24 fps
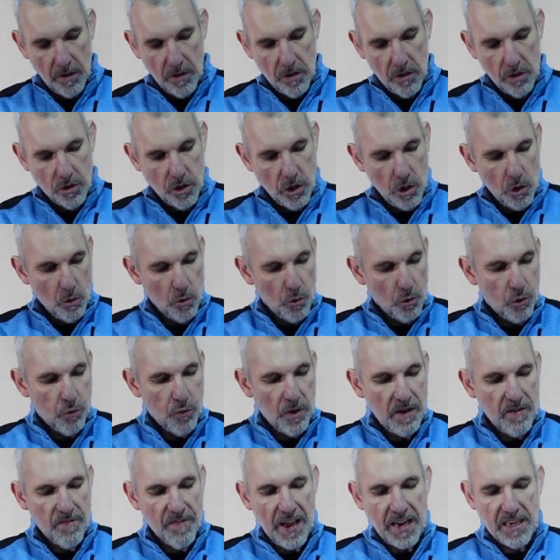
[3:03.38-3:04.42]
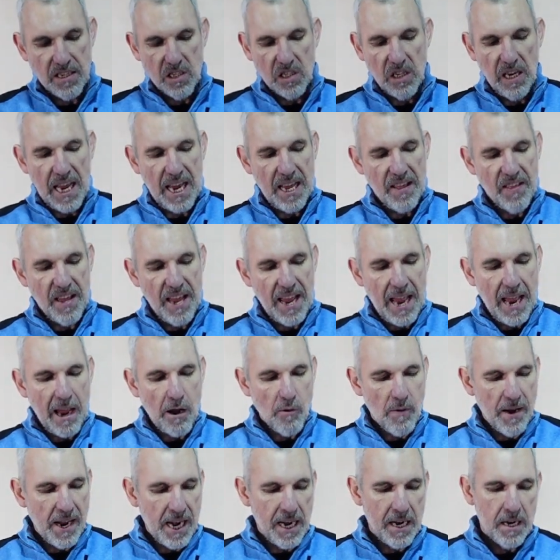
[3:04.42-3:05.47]
so 3 vents letting the air
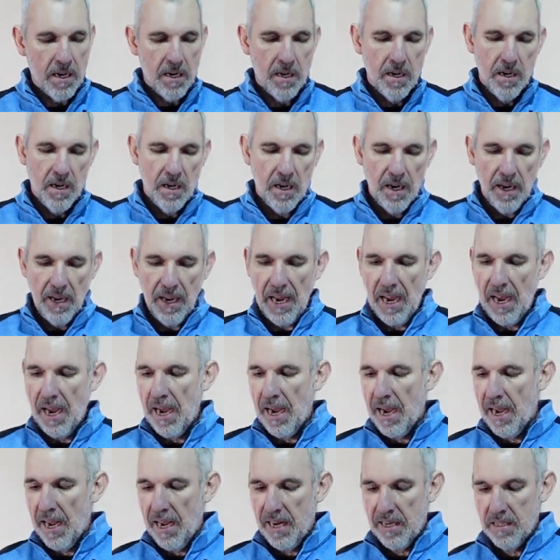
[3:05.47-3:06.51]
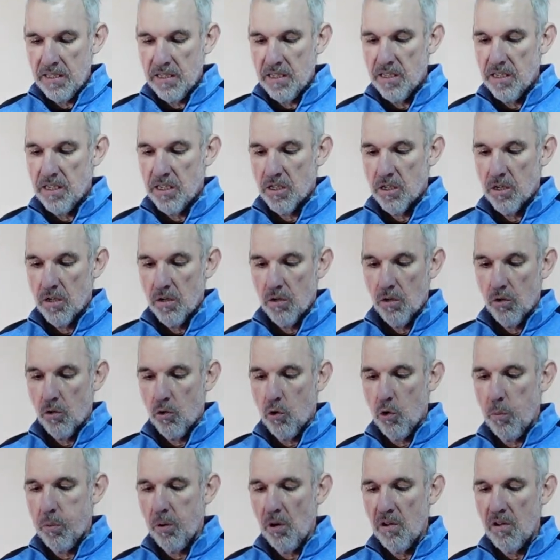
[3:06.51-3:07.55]
in and a
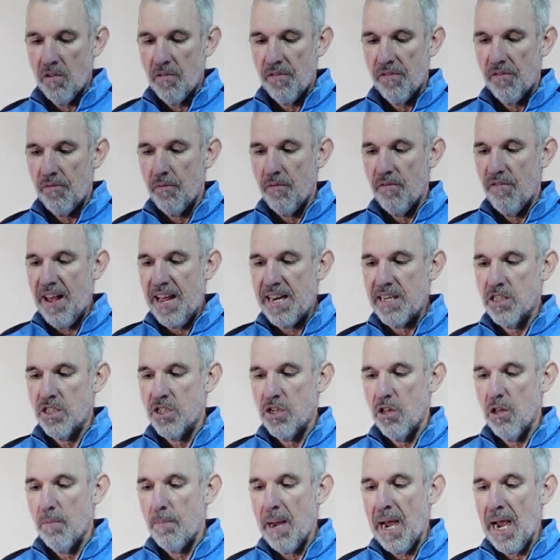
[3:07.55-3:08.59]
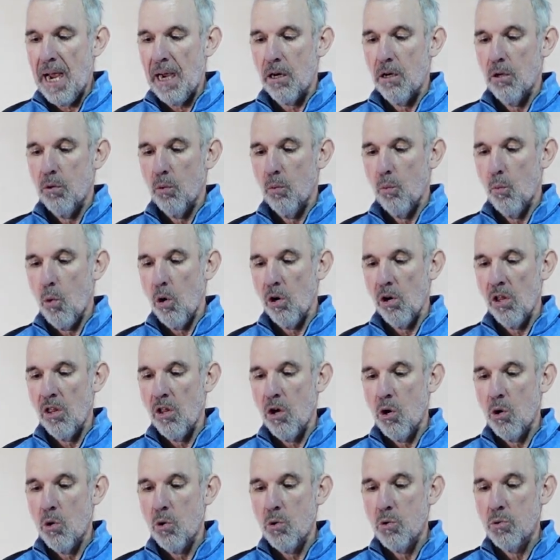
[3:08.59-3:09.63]
couple of vents at the back. One of
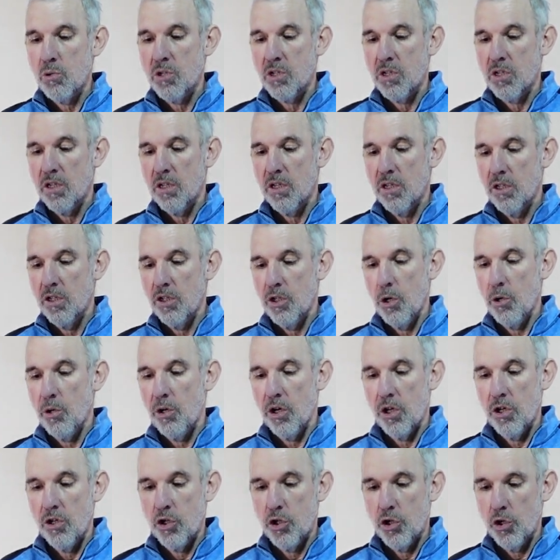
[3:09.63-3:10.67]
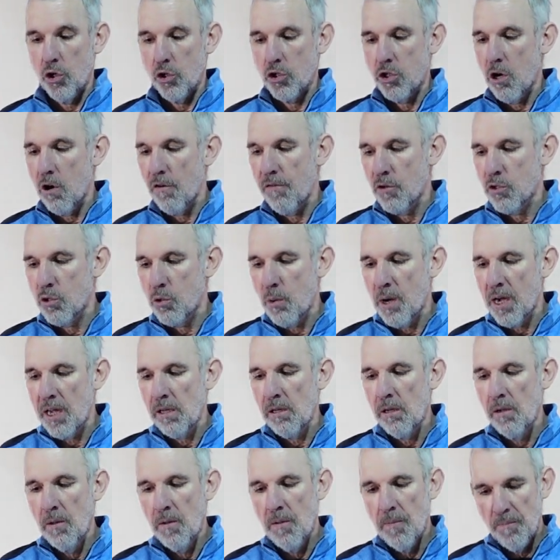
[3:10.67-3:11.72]
those you can shut off as
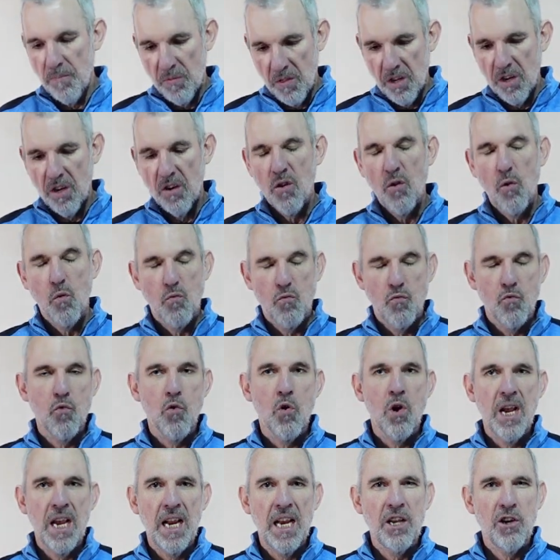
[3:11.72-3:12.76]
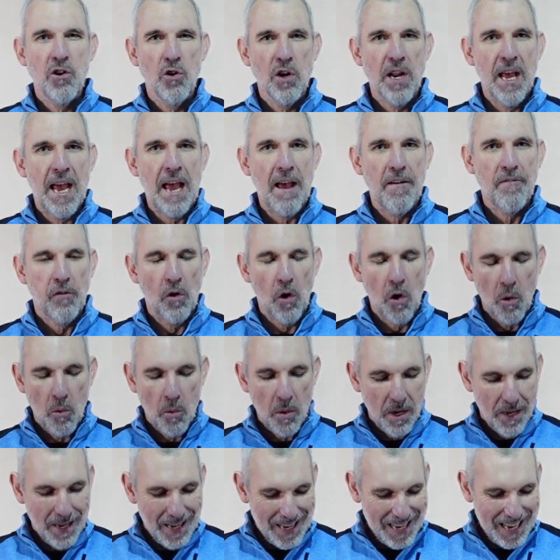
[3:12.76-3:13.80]
well. Really good airflow.
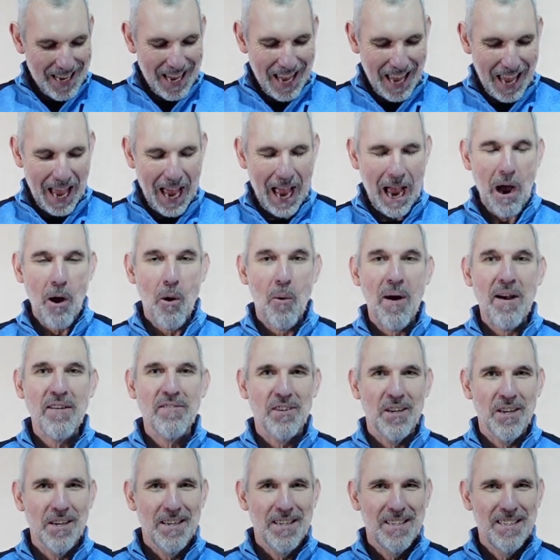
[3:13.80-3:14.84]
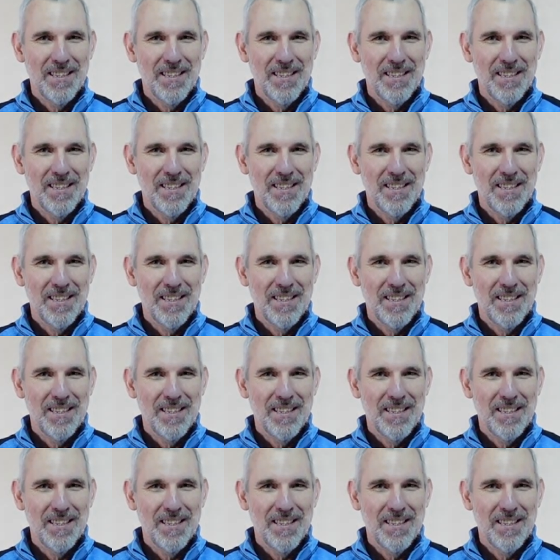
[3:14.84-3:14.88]
However,